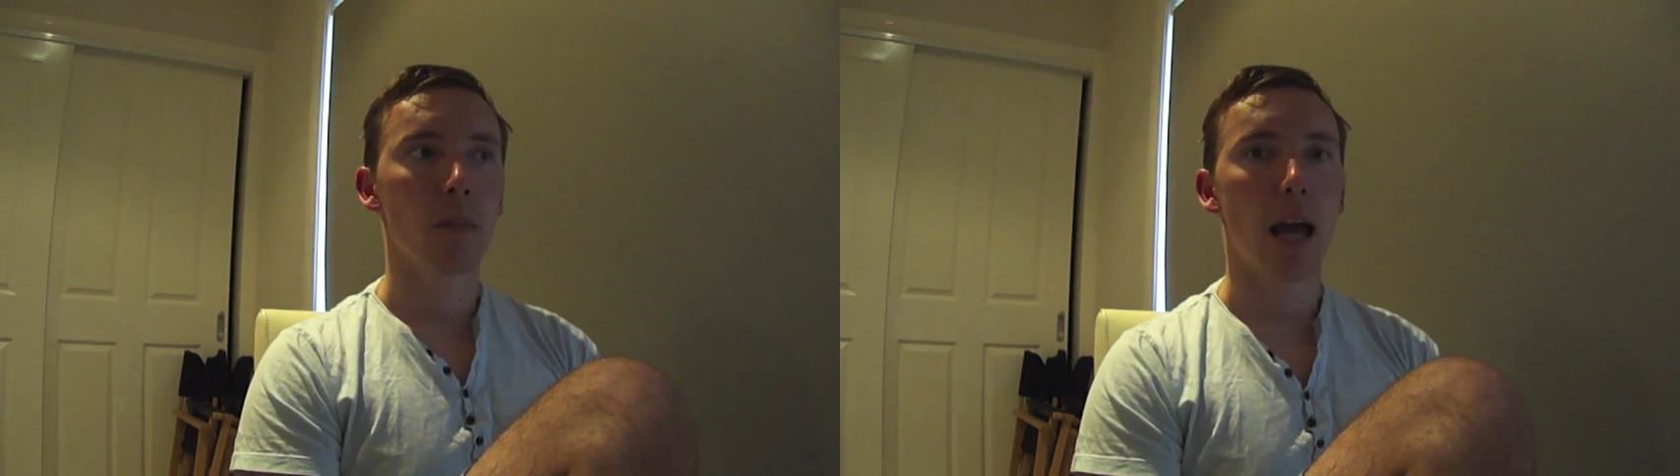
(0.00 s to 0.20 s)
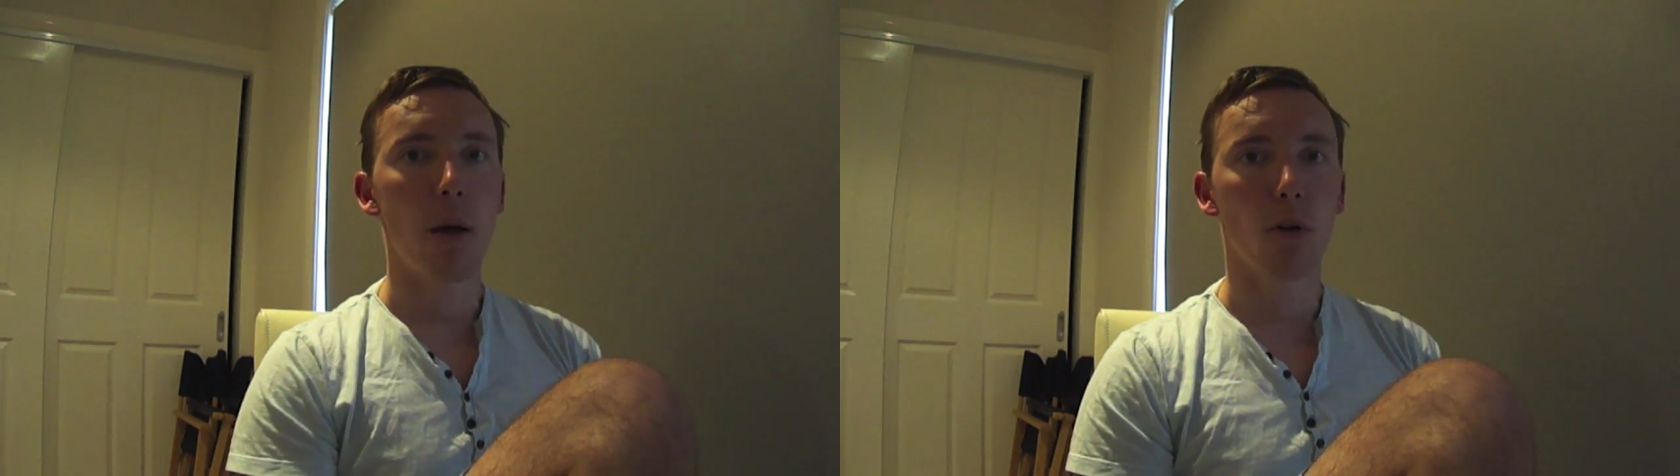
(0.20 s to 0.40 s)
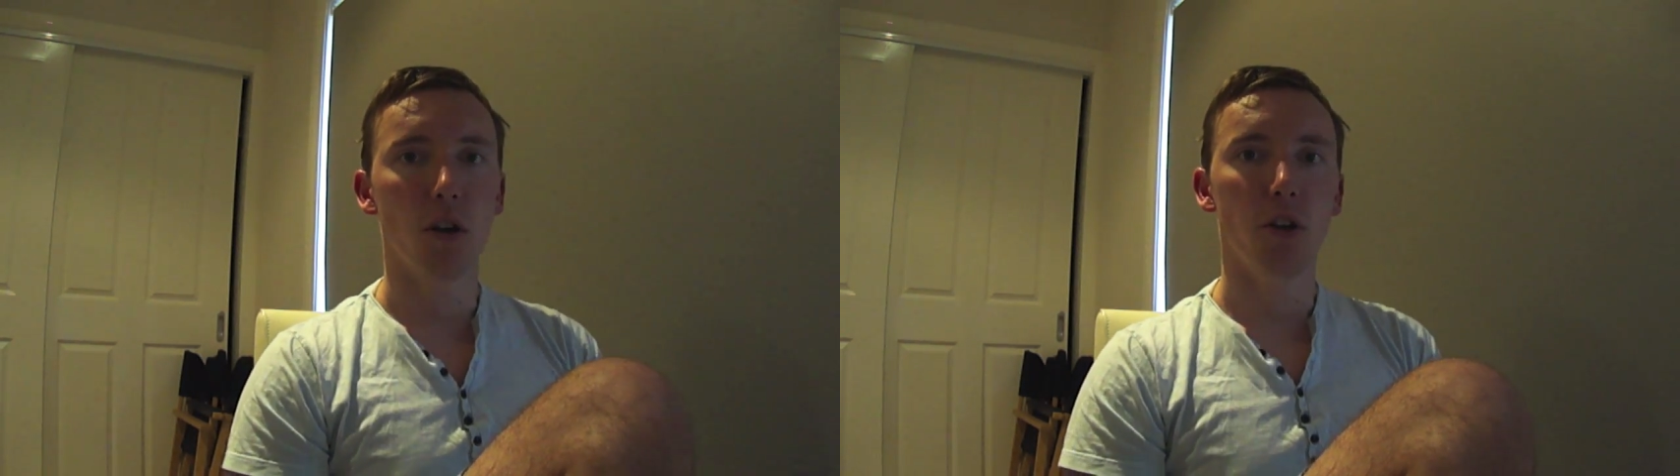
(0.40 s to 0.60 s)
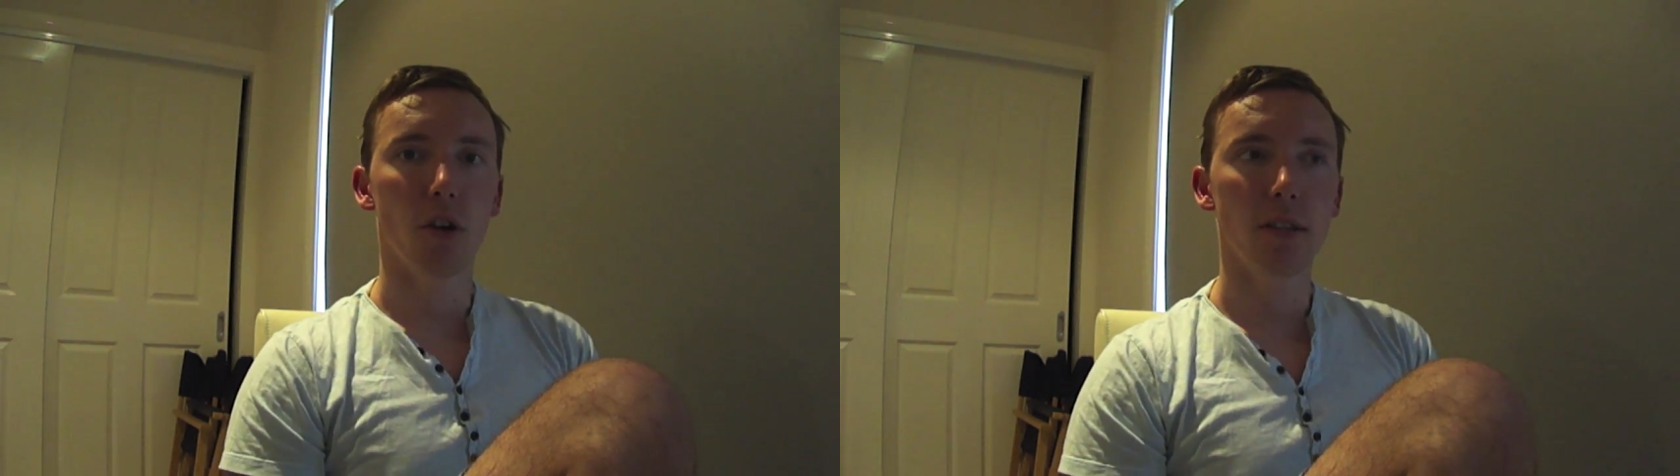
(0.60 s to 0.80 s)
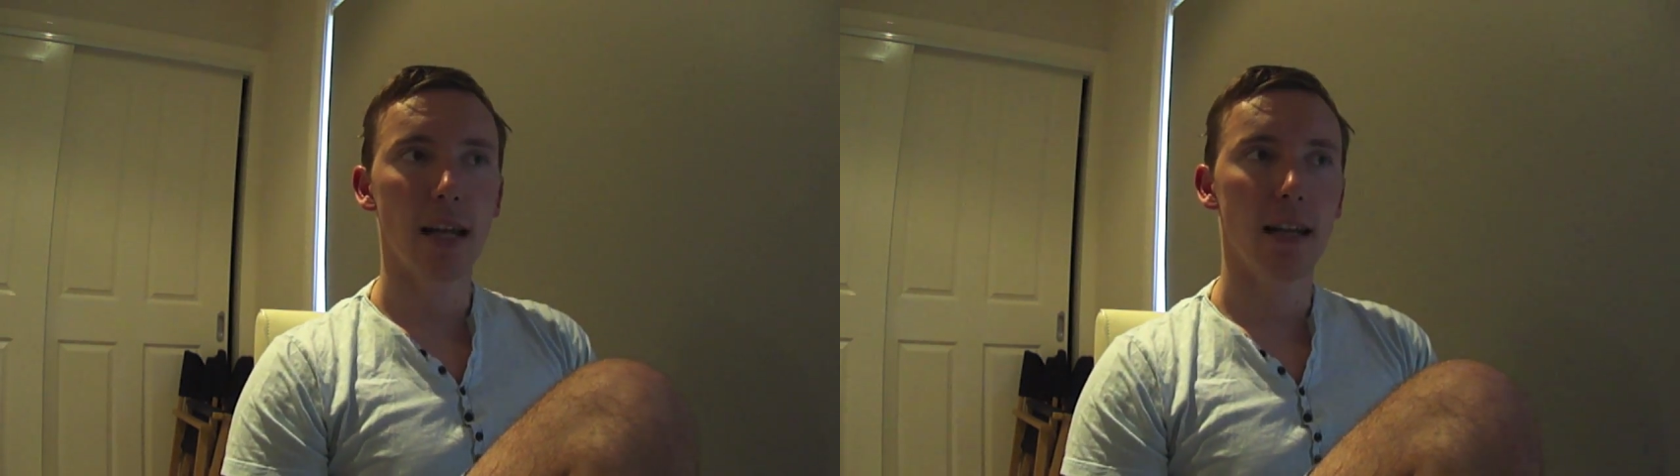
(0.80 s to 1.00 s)
hey, we've got new
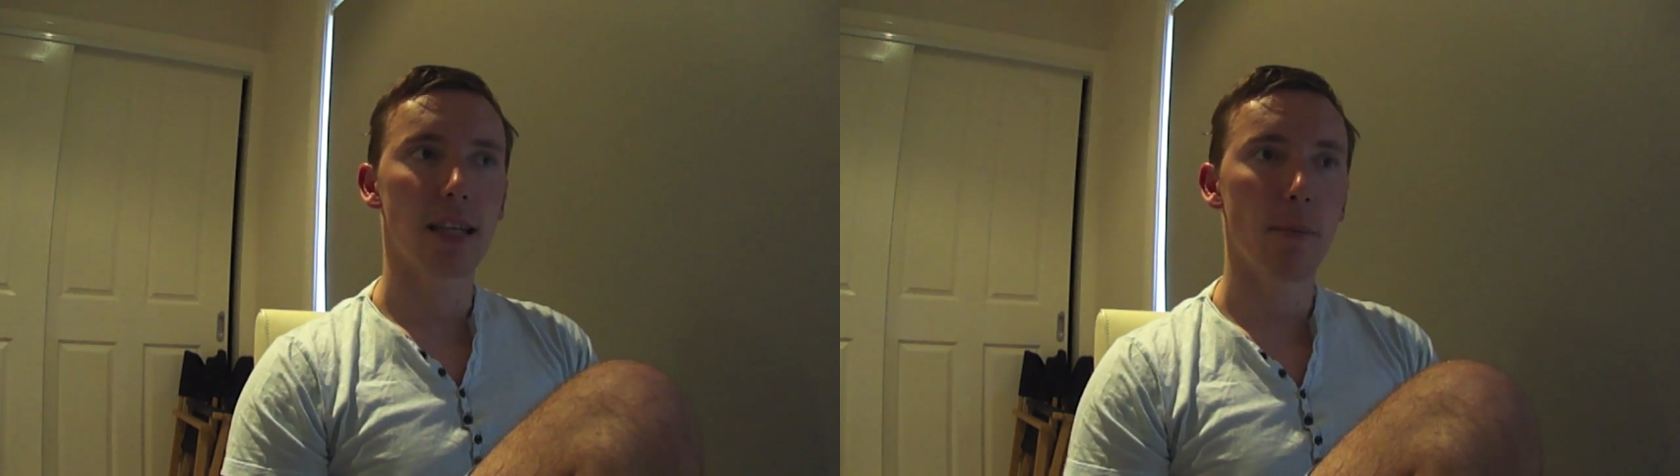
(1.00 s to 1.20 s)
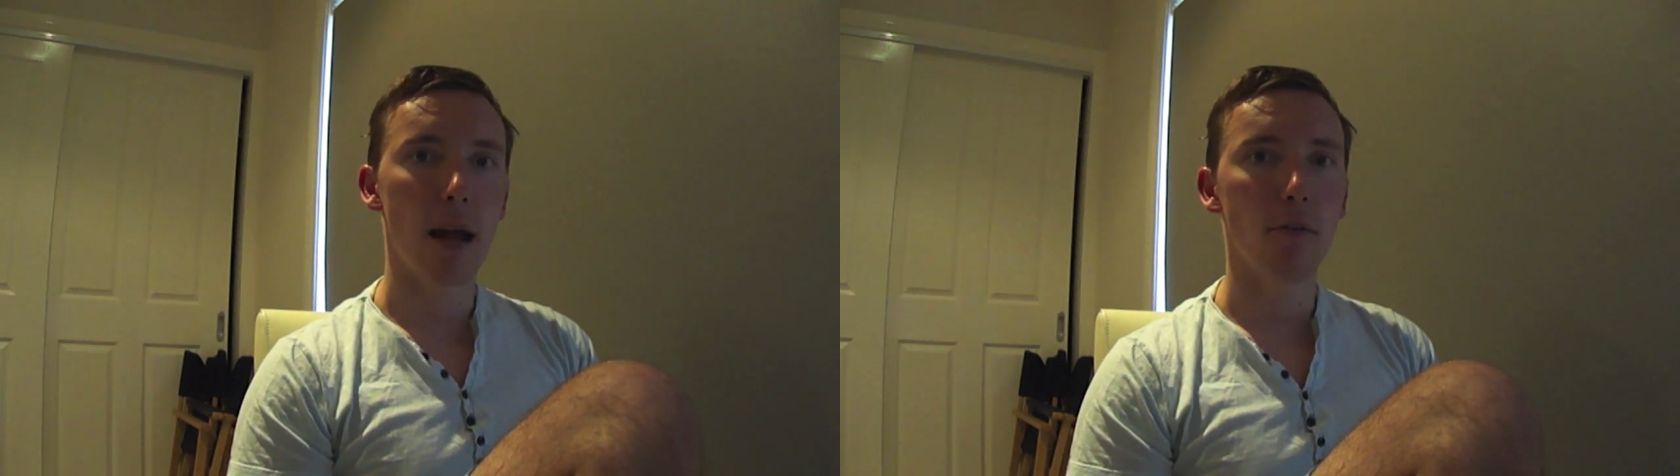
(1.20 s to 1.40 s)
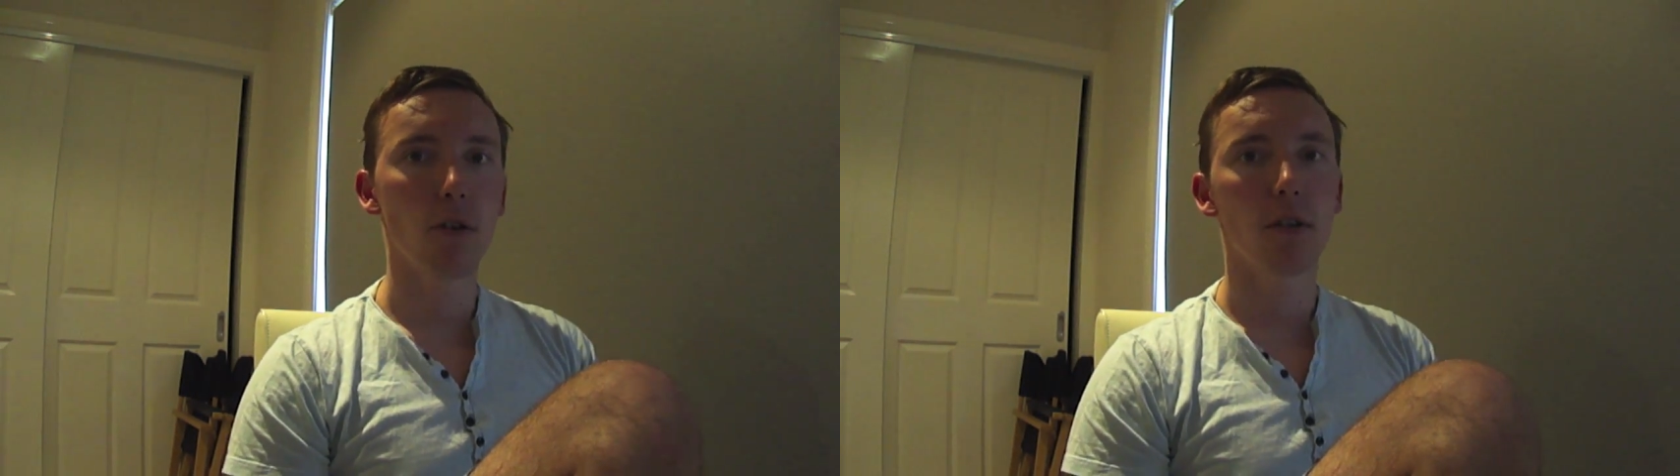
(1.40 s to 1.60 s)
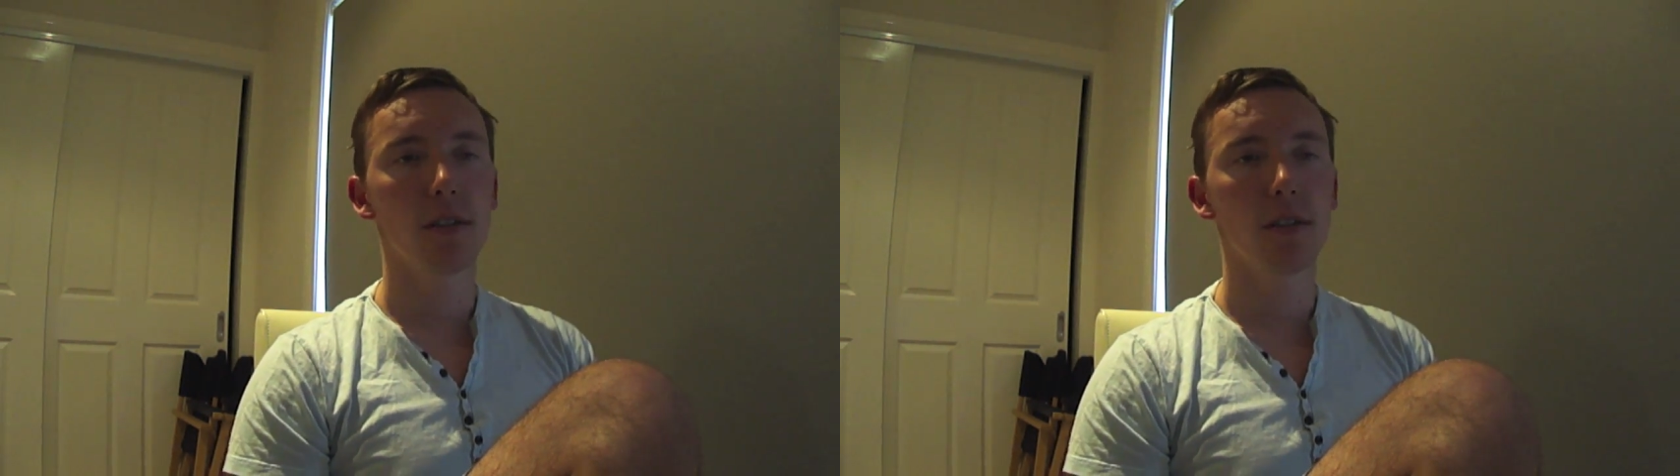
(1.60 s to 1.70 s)
content, come and have a look.